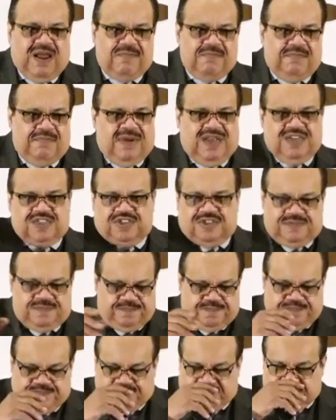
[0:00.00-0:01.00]
measure,
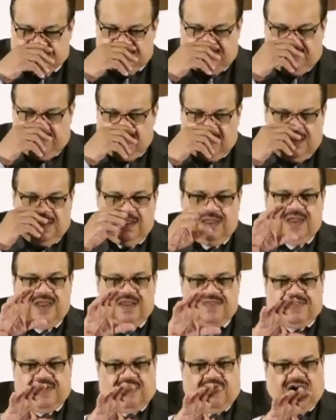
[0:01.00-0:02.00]

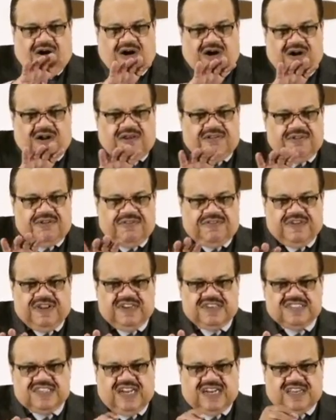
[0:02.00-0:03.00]
there are other
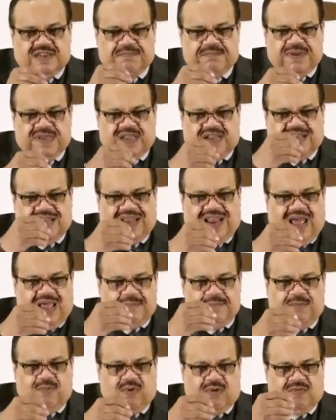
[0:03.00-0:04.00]
things that can be a
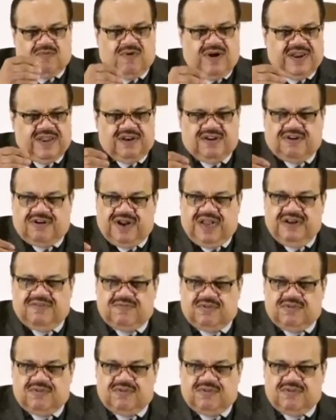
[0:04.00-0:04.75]
lot more regular and